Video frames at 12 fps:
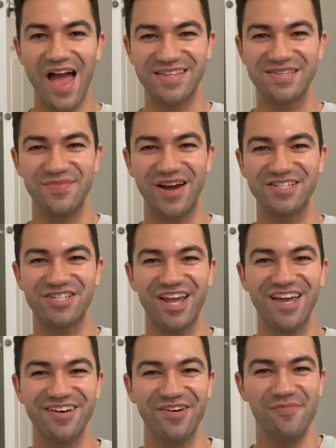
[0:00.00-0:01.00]
to my
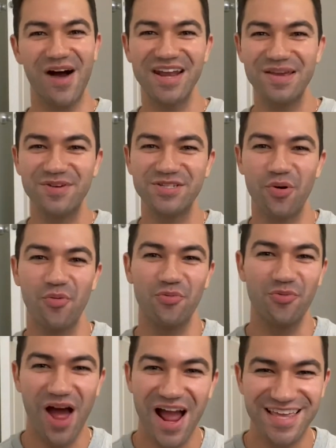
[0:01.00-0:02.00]
channel. My name is
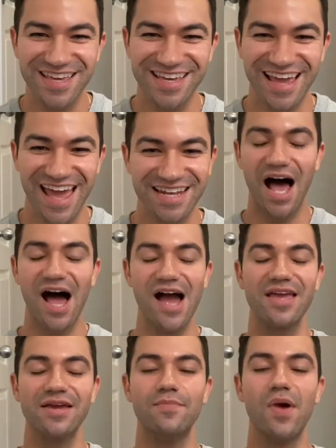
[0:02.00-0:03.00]
Rocky and I
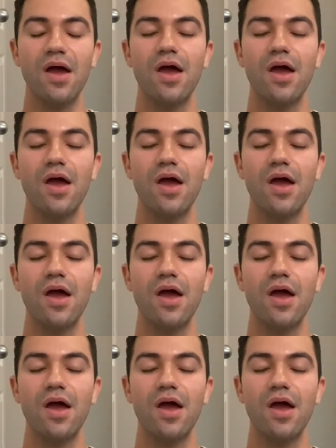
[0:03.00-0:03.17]
am